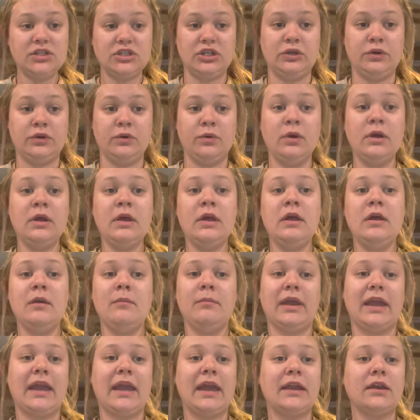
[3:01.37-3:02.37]
you,
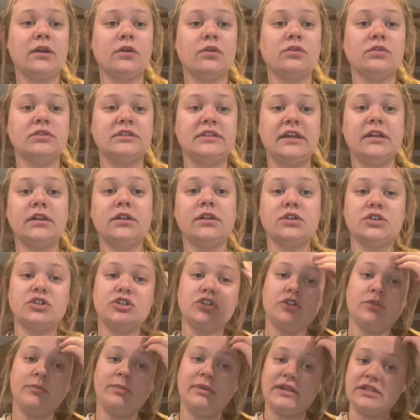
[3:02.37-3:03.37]
mechanical tillage
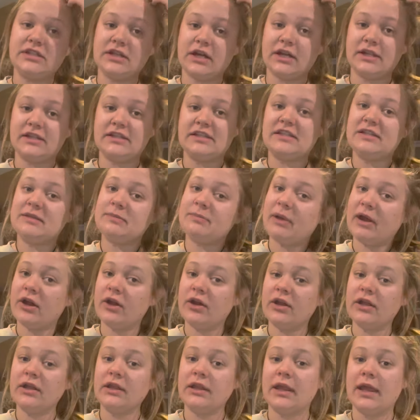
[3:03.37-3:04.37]
should be done
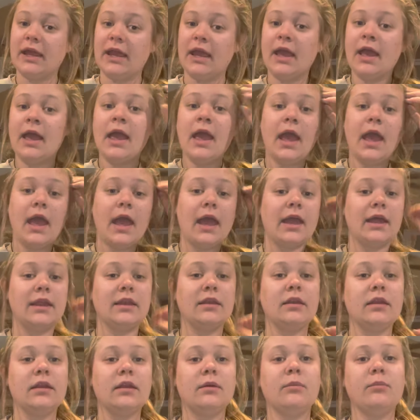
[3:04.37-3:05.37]
sparingly
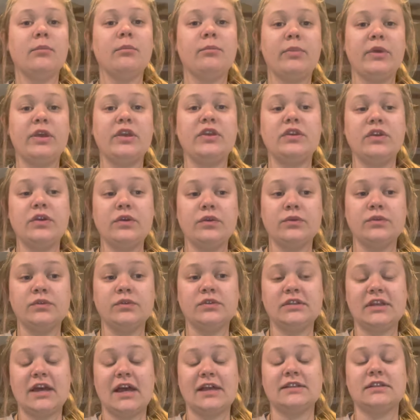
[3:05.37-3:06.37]
and be
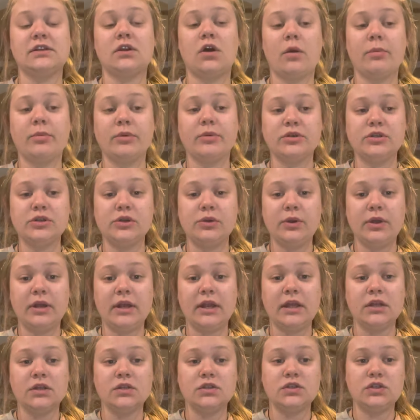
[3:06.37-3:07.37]
used as an
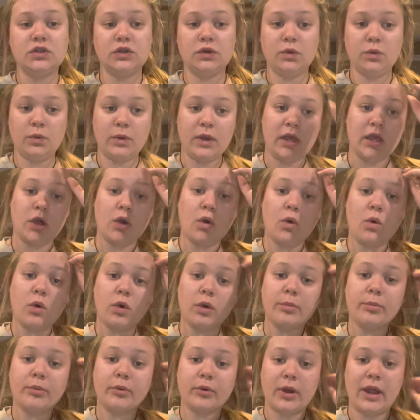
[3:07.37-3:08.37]
opportunity to
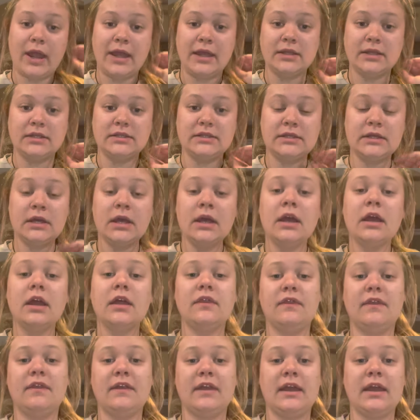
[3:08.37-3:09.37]
incorporate
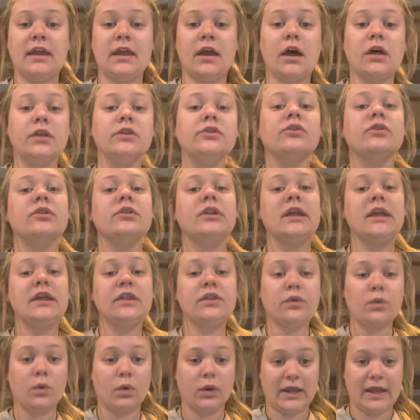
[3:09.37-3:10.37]
the
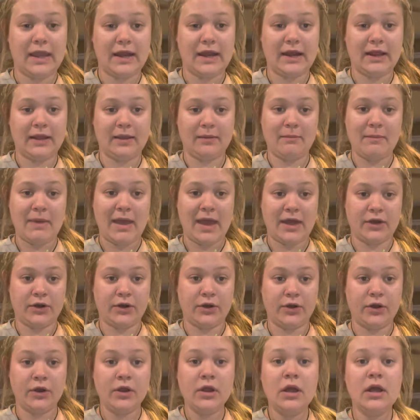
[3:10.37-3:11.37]
underneath organic
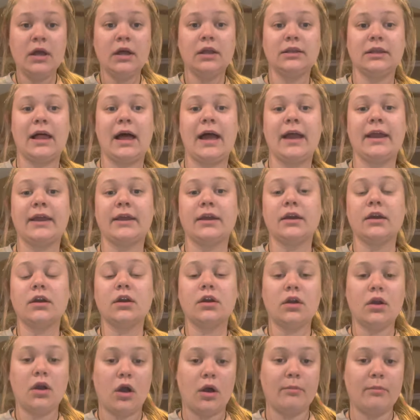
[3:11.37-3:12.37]
matter like
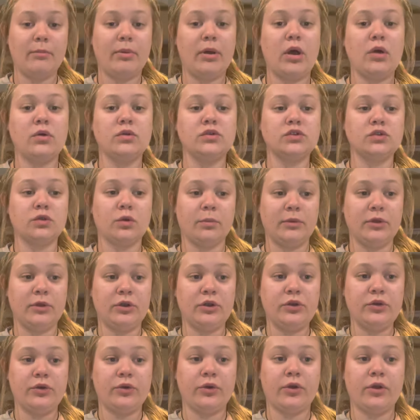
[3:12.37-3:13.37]
compost or
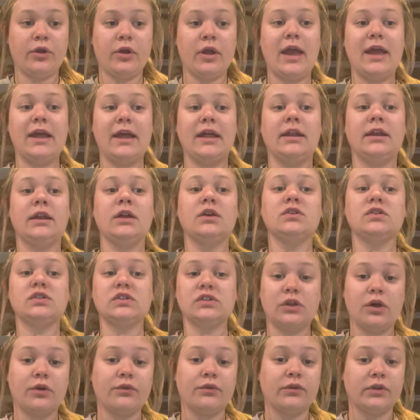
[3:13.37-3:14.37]
manure and
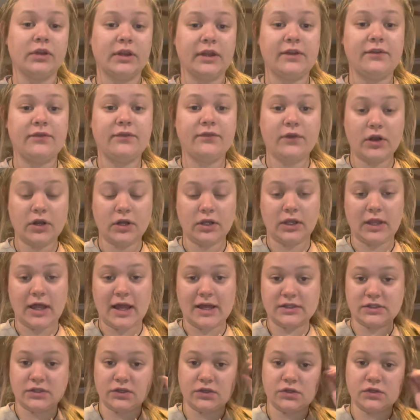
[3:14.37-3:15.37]
slow release
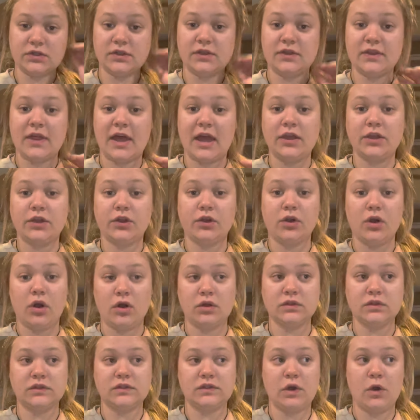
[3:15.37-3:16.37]
fertilizers that you're
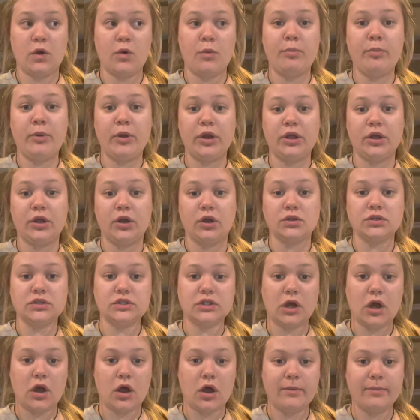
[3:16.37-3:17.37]
also putting on
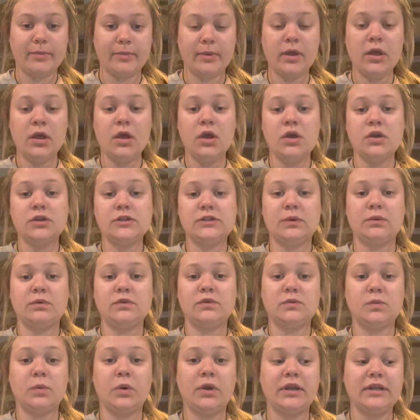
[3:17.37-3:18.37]
top. So
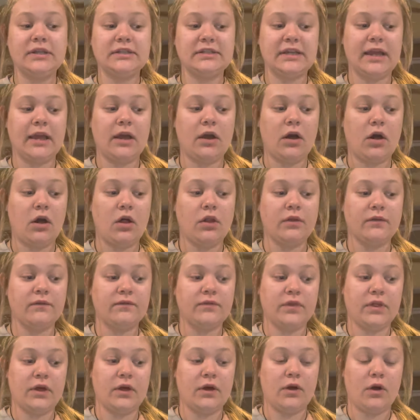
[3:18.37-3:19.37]
it's wanting to get all of
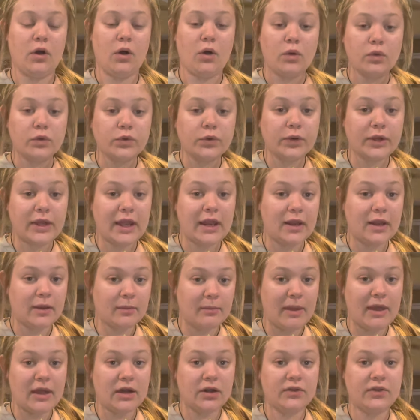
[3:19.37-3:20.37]
the old organic
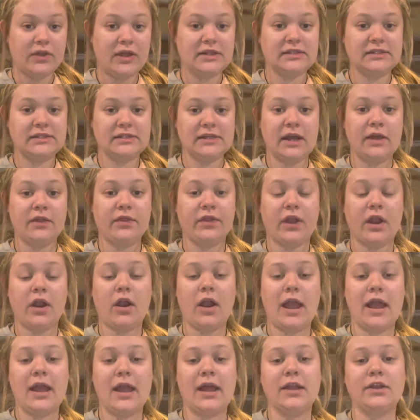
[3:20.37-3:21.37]
matter that's down there,
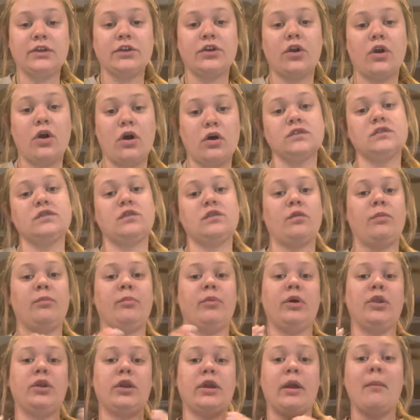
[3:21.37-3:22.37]
and you're also
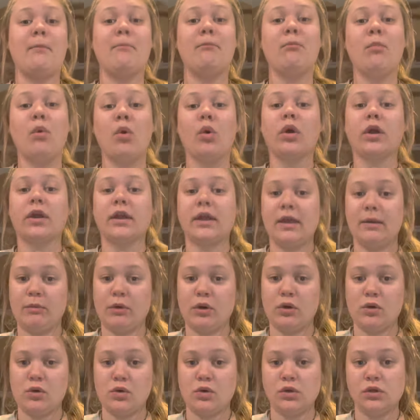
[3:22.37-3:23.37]
putting more
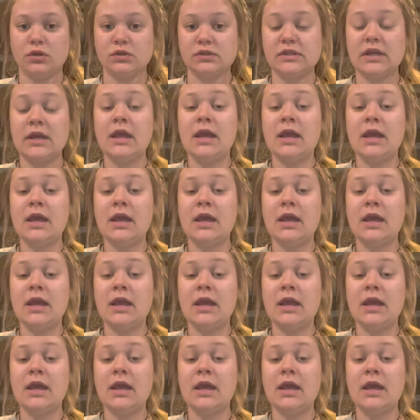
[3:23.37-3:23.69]
chemicals